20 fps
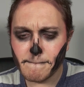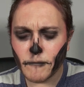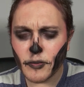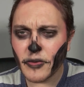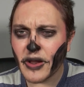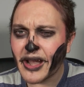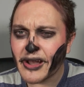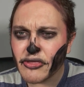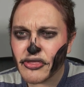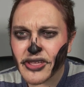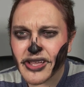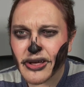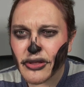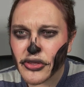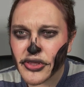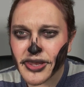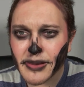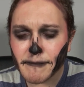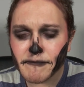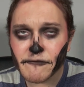Anything else
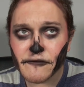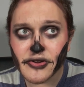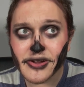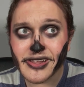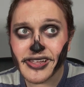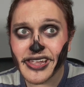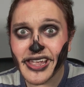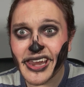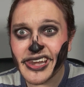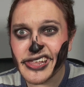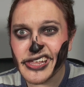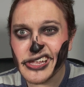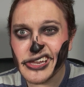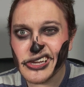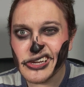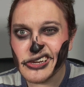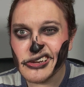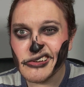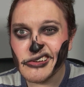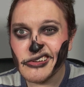I'm
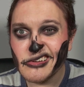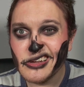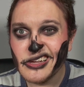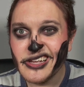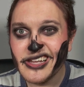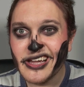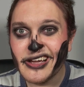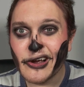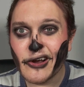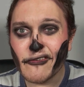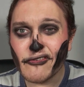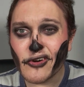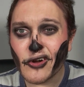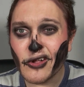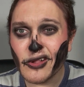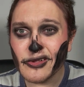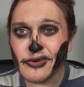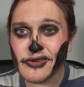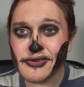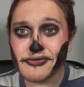forgetting? Overall,
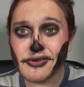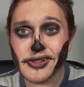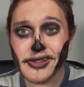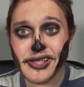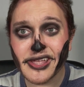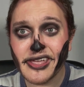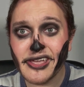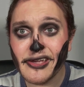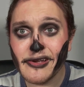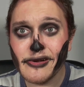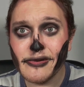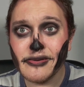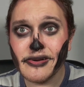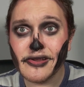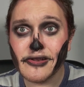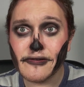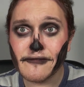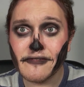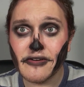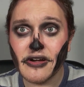it was really cute. It was
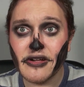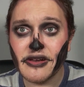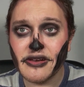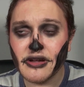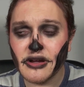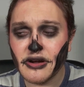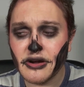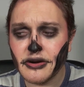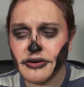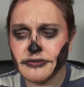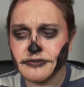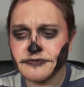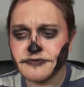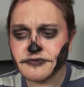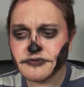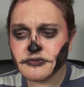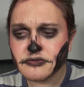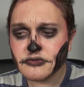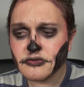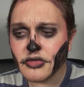fun.
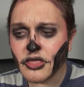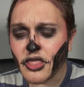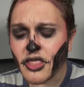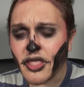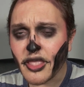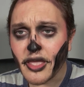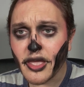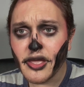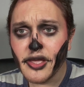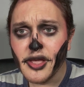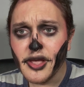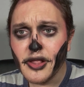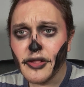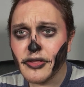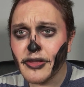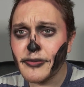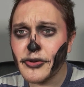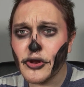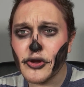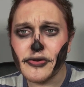Let
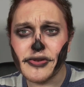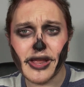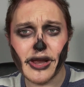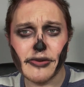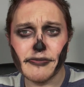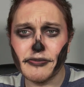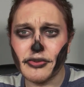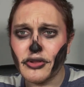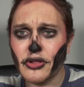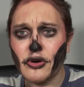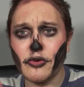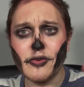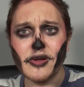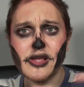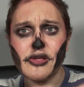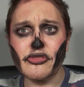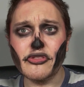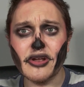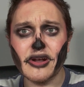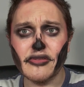me know down below what you
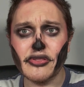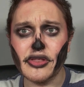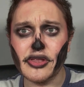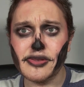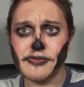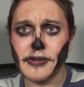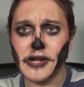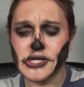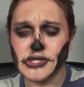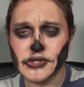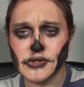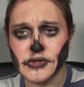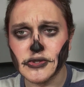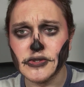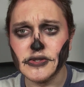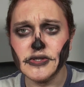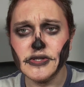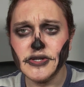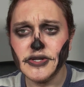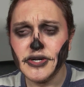thought of this
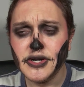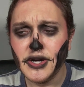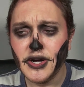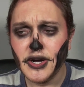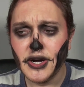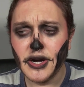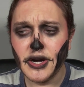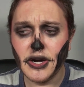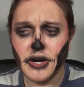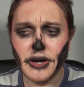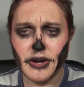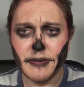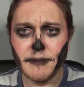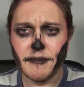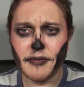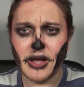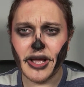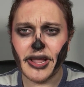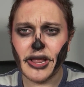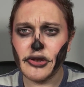special.
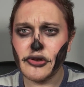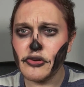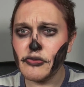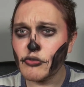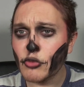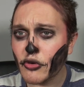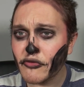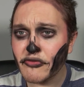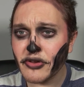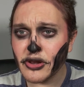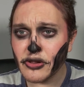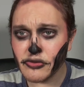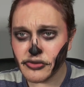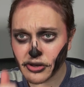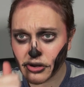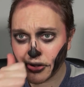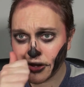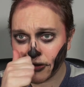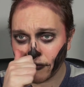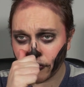I can do more videos on
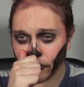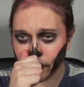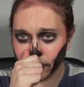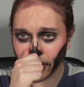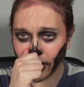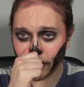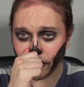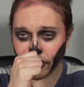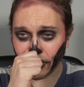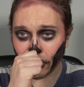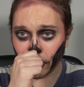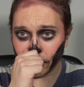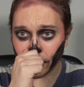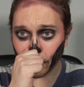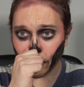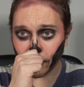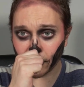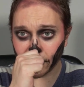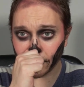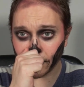it if there's anything else you
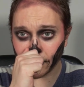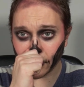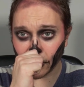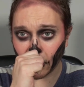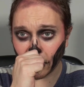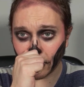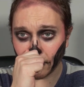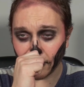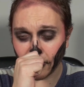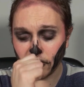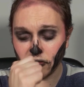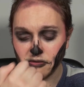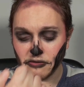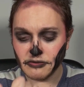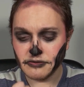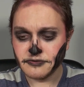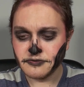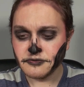want to see me talk about.